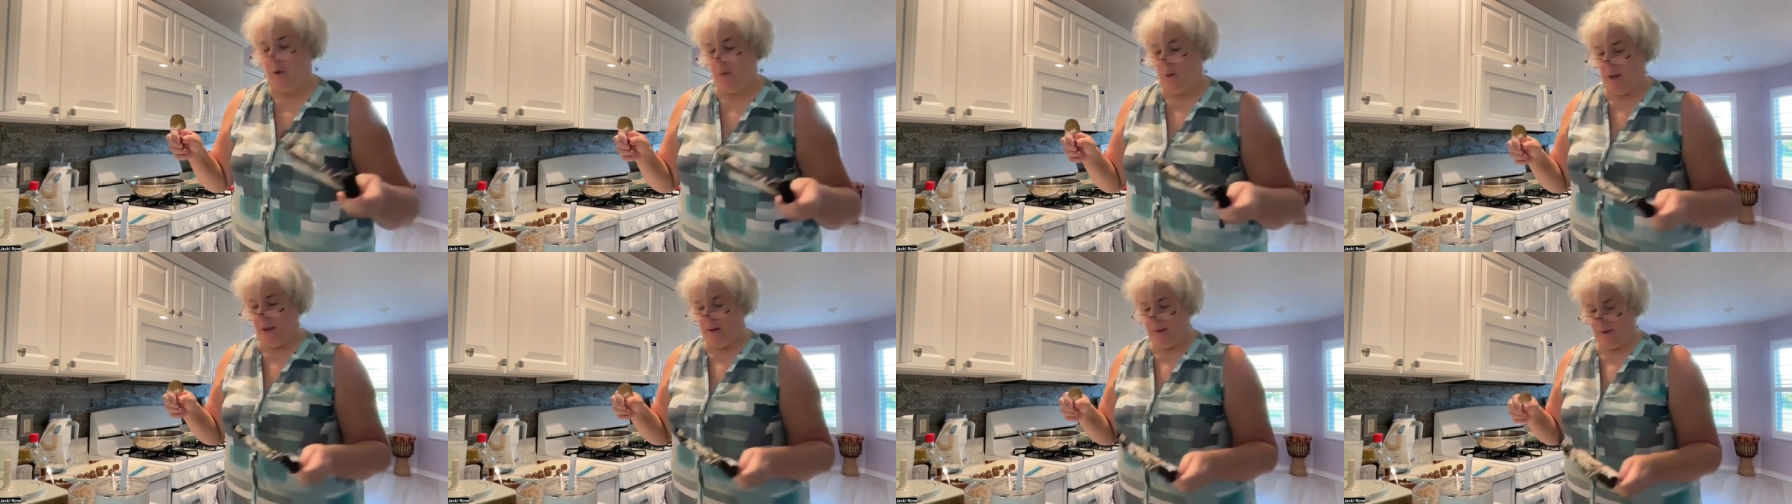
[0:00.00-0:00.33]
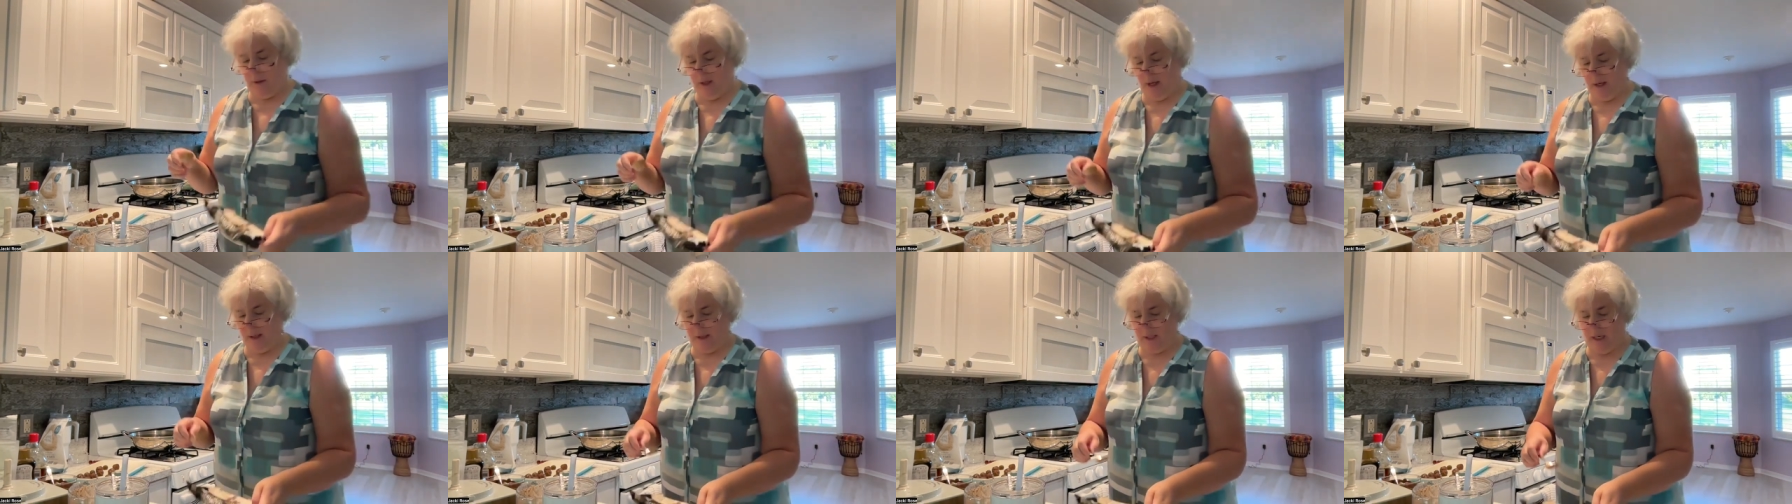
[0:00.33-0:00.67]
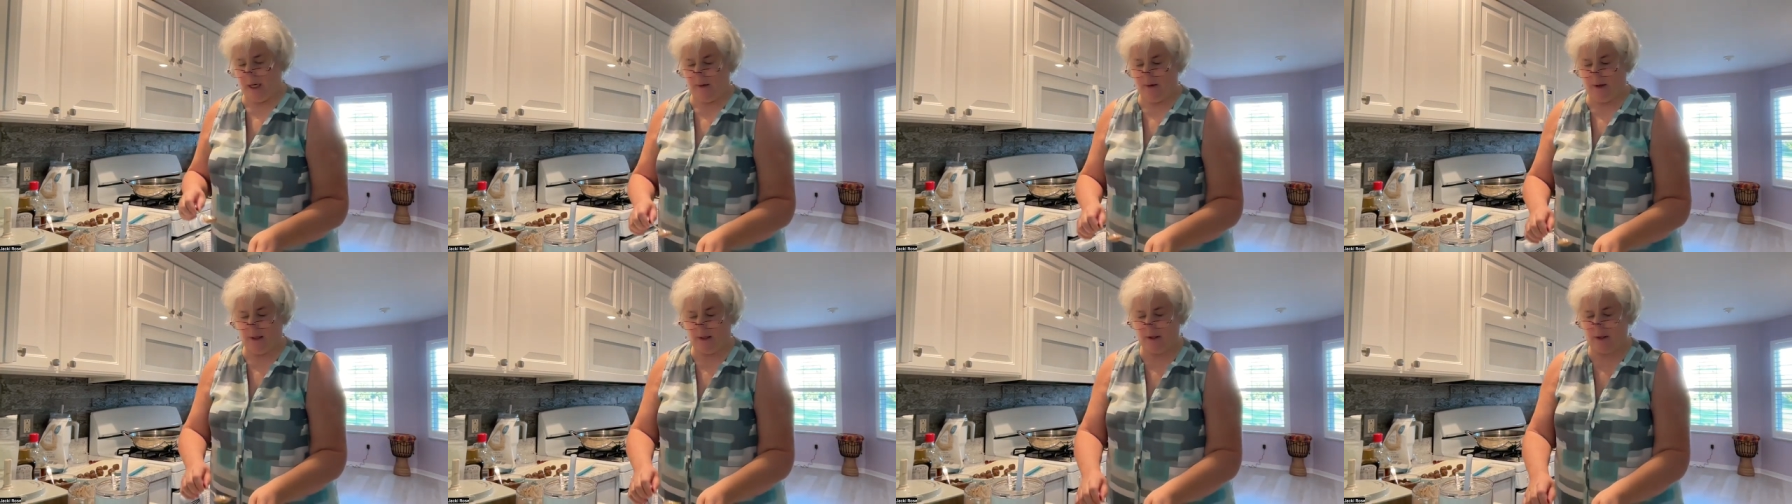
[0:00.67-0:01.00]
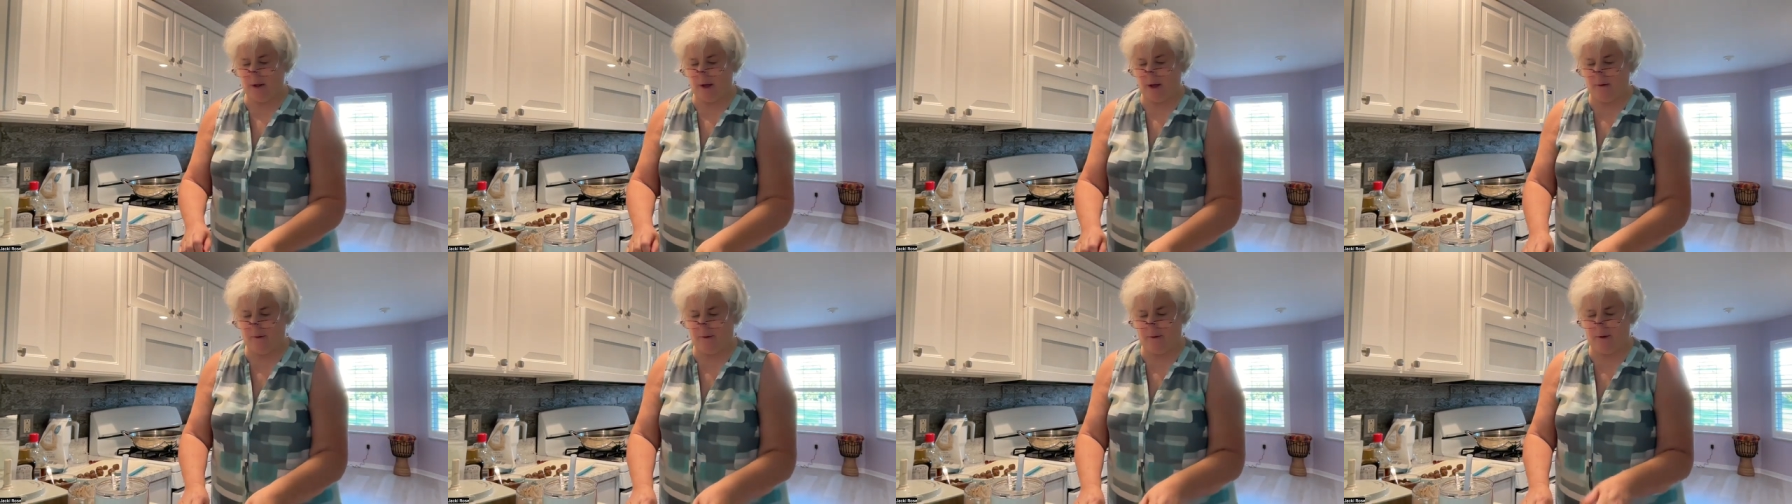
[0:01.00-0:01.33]
Well, it's not dairy, it's
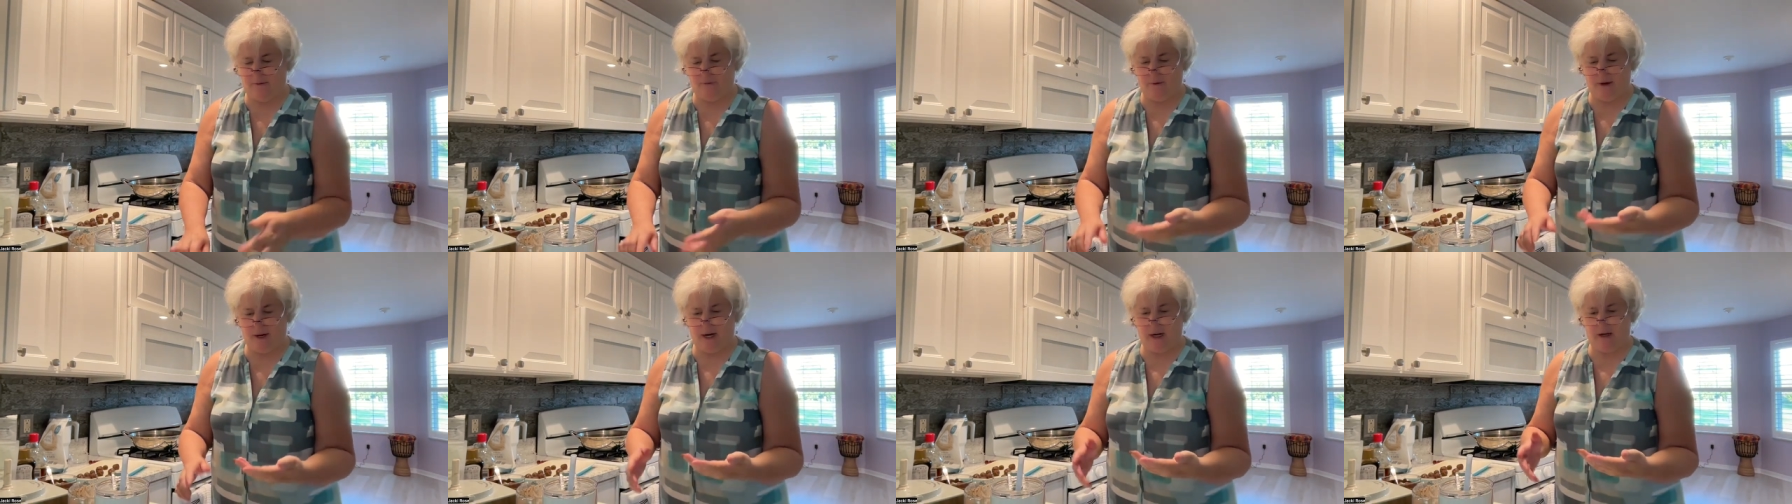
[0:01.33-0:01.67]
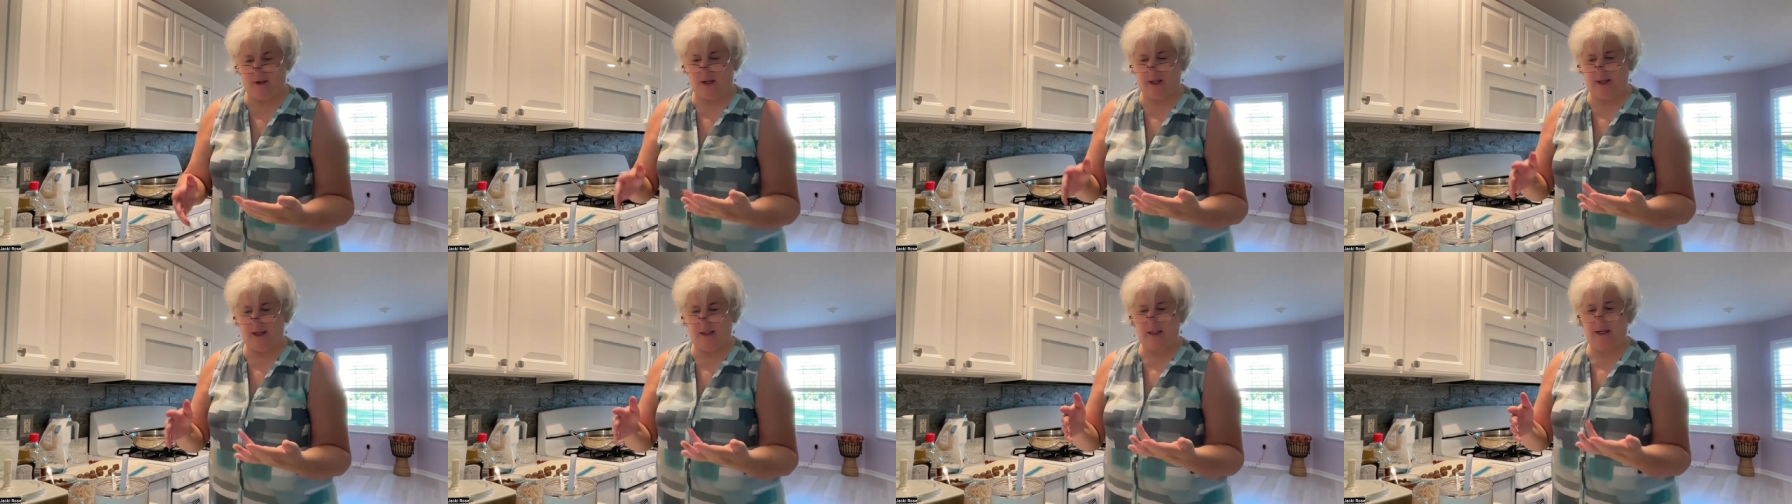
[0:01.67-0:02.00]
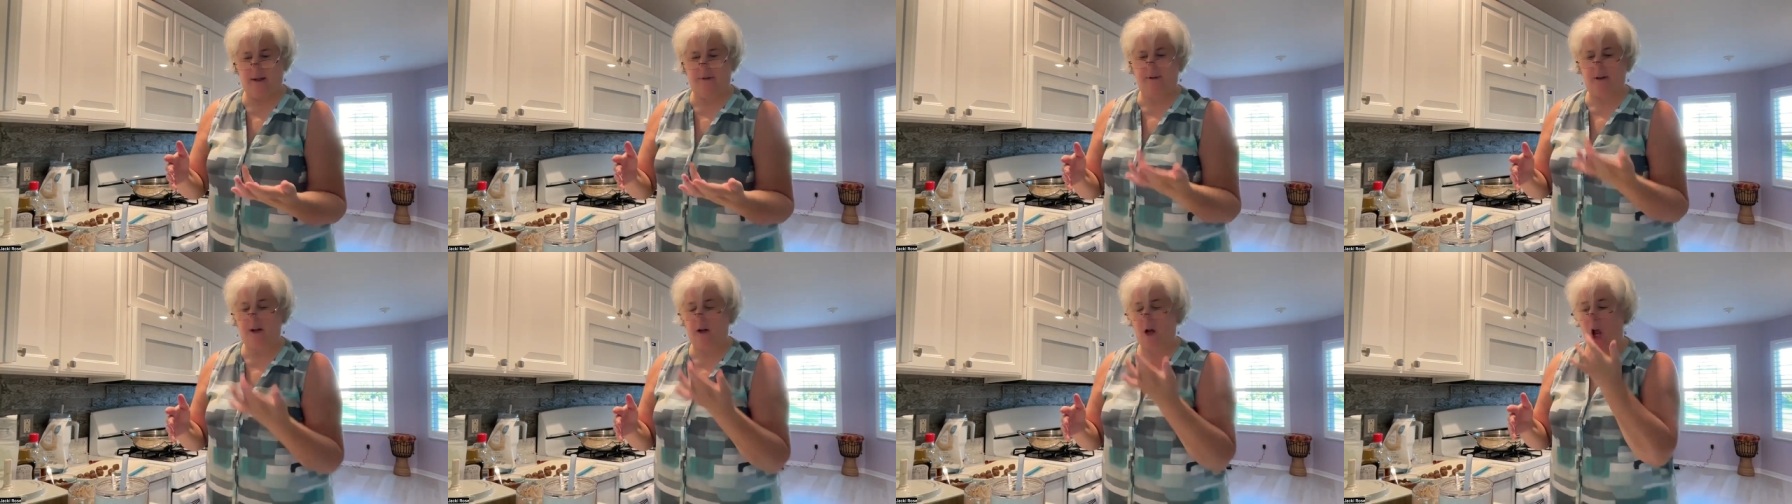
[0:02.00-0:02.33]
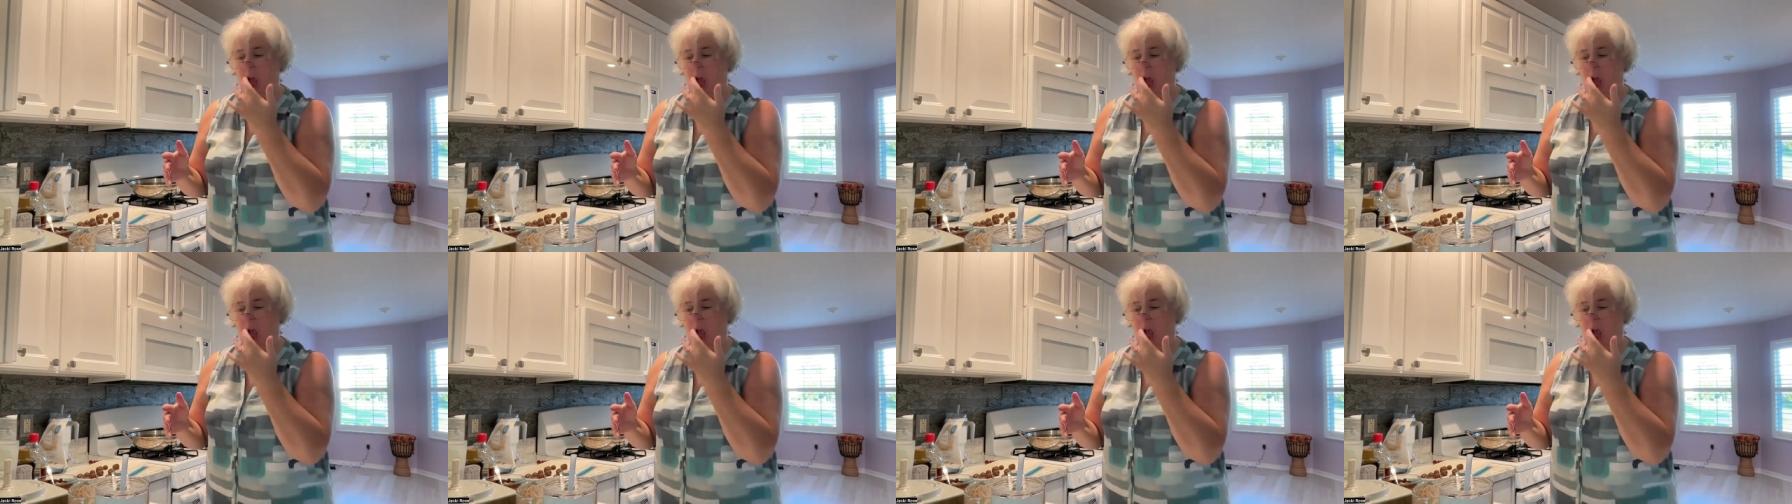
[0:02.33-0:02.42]
not refined, it's all that stuff.